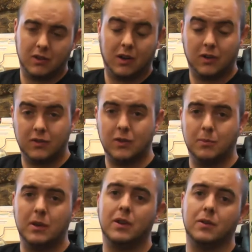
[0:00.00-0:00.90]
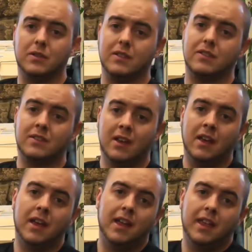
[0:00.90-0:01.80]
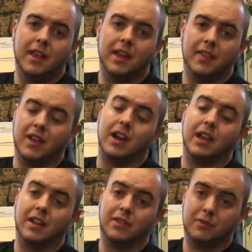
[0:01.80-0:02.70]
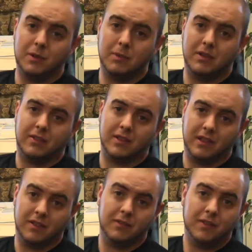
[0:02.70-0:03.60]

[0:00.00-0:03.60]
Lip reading: carcinomatosis, and that I had 3 months to live.